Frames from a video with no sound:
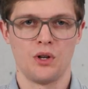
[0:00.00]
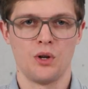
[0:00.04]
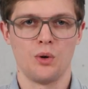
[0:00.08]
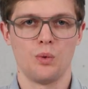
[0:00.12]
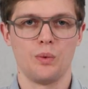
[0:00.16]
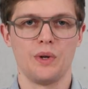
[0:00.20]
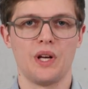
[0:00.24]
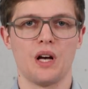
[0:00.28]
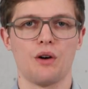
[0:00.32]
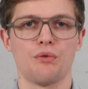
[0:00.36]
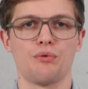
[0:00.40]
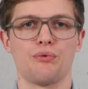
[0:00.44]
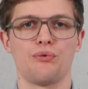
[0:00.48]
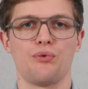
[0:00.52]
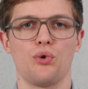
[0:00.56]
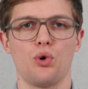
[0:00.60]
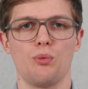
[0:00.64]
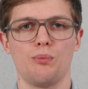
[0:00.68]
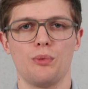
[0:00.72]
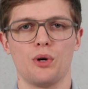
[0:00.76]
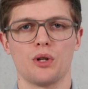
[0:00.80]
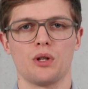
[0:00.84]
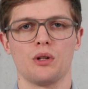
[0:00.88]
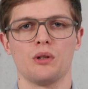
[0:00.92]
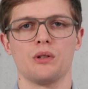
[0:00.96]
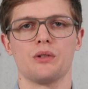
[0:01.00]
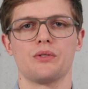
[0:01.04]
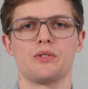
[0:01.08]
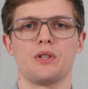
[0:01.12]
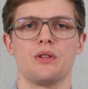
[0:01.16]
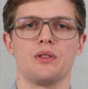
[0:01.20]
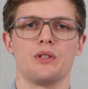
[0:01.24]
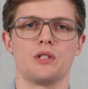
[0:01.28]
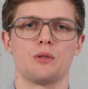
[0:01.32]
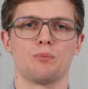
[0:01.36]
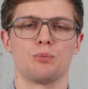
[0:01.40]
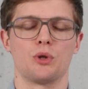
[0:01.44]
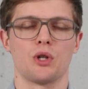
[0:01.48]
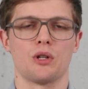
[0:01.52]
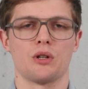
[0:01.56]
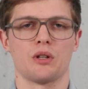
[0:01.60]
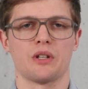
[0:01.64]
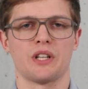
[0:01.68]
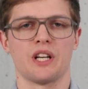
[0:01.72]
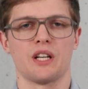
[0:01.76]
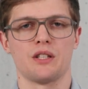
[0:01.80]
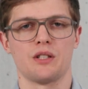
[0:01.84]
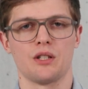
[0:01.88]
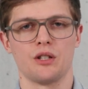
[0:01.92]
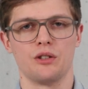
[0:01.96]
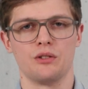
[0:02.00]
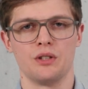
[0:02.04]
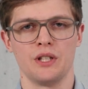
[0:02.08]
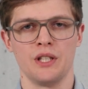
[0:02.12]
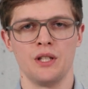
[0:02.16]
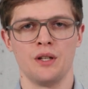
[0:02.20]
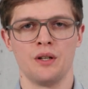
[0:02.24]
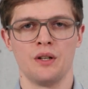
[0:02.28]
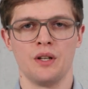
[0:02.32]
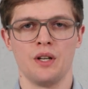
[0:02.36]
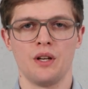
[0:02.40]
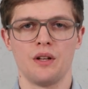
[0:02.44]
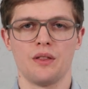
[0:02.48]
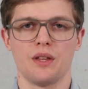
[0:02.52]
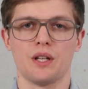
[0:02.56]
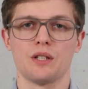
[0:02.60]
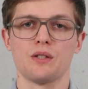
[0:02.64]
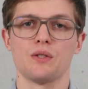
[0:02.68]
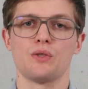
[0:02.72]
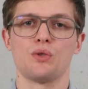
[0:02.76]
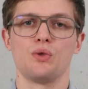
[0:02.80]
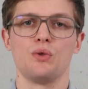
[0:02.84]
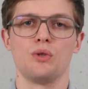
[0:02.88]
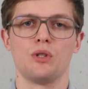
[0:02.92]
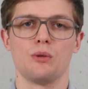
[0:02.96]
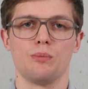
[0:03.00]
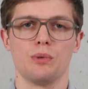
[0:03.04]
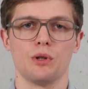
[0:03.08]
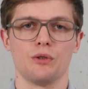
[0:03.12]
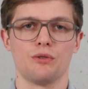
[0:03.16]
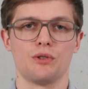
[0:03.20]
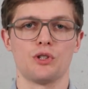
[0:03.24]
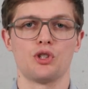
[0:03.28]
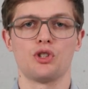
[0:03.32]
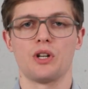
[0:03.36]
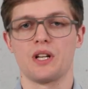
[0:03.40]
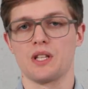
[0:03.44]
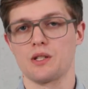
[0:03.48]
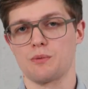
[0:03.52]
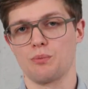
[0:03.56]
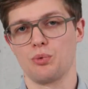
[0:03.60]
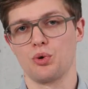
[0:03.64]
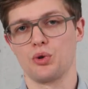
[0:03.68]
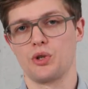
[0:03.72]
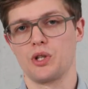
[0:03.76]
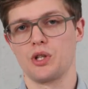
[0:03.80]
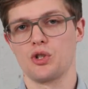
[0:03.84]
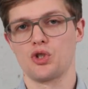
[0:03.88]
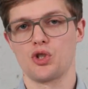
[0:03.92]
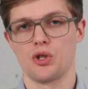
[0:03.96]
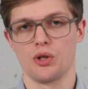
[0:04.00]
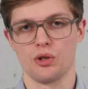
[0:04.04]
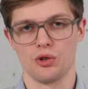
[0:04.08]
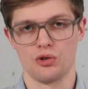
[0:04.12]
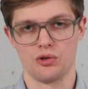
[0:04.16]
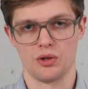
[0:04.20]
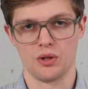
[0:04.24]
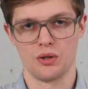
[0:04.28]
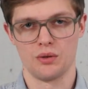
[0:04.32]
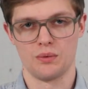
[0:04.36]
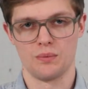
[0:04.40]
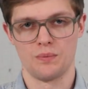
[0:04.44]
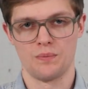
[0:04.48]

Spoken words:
We have 4 models in this product category that are suitable for transporting children.